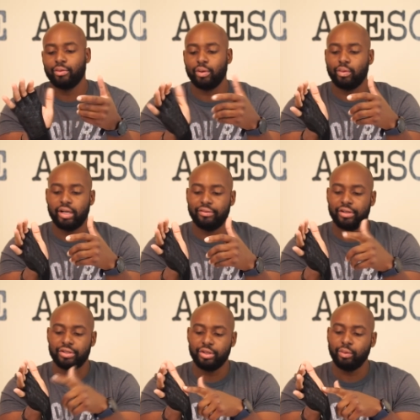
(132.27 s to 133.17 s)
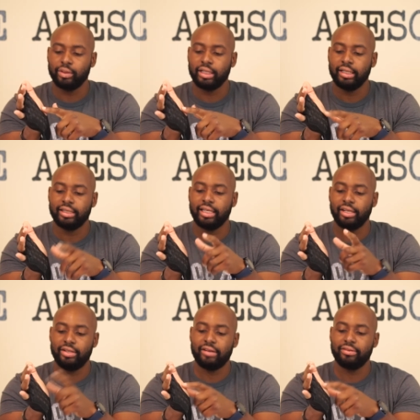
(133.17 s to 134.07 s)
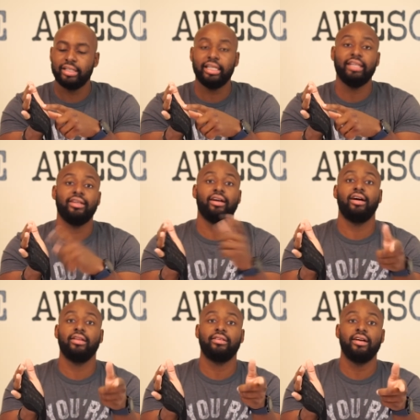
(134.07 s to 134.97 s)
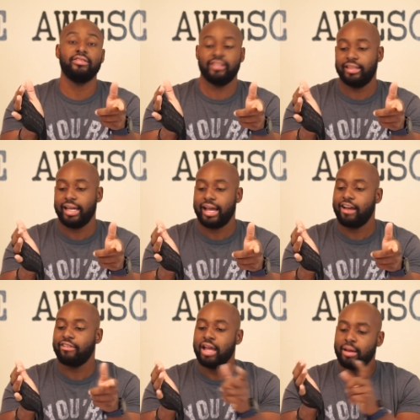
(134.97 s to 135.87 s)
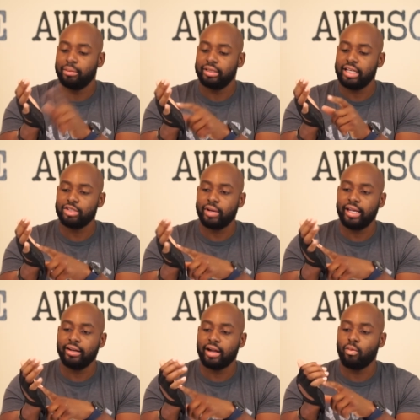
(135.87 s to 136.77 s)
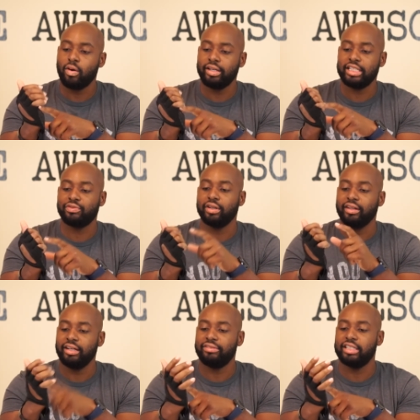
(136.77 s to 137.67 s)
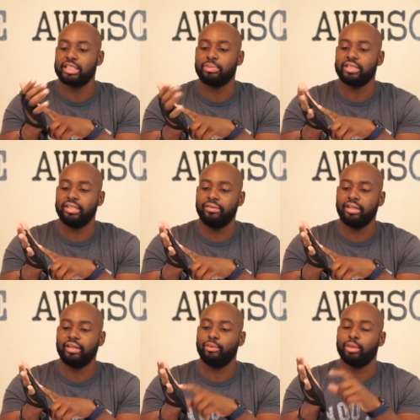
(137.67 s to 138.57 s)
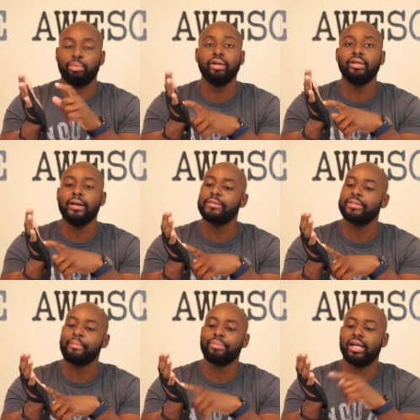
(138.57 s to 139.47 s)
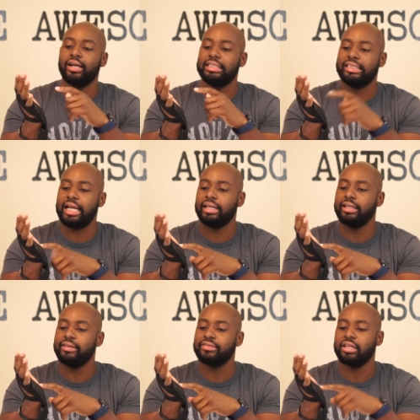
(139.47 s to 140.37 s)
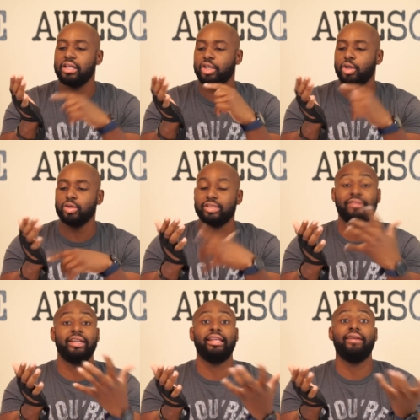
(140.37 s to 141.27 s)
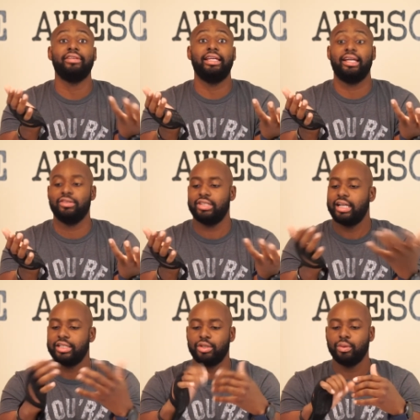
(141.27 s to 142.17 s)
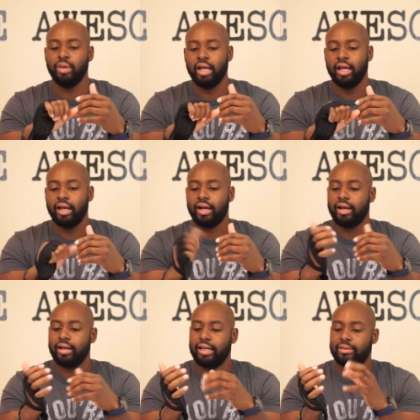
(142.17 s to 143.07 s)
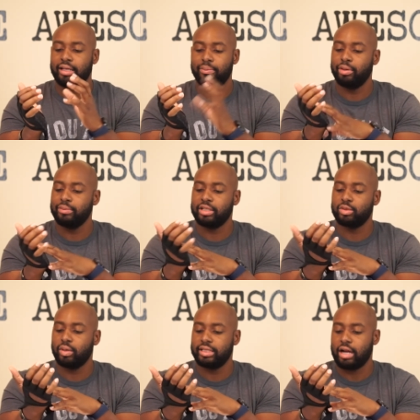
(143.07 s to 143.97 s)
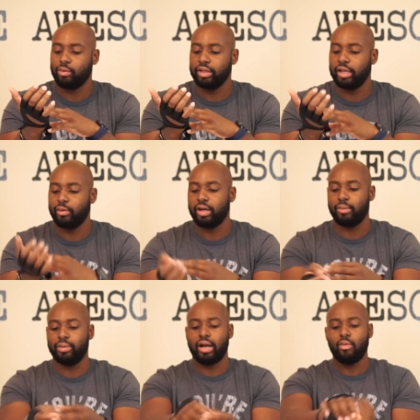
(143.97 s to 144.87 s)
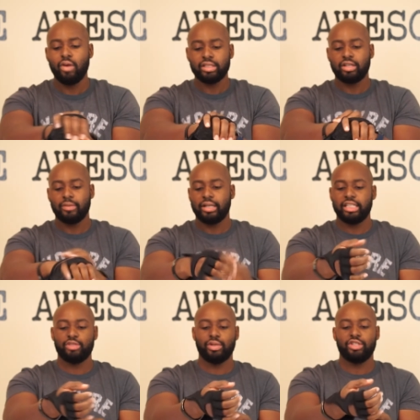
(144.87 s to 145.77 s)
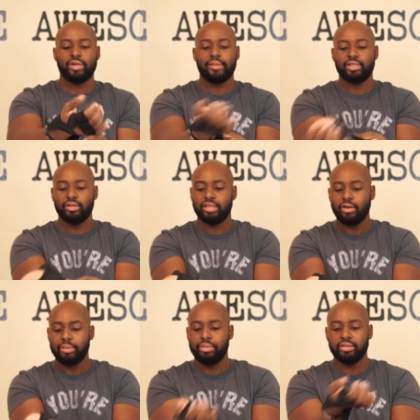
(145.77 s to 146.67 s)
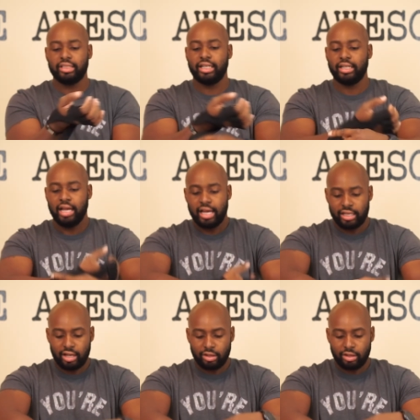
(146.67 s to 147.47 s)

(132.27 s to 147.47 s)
with whatever you're doing, then you definitely need their other gloves that they have. But these right here, I want these for lifting specifically with pull-ups, uh, deadlifts, curls, and every, everything else that I do. Uh, it, it, pretty much worked out really well. But I wanted to talk about these wrist straps. So it's already built in. Now I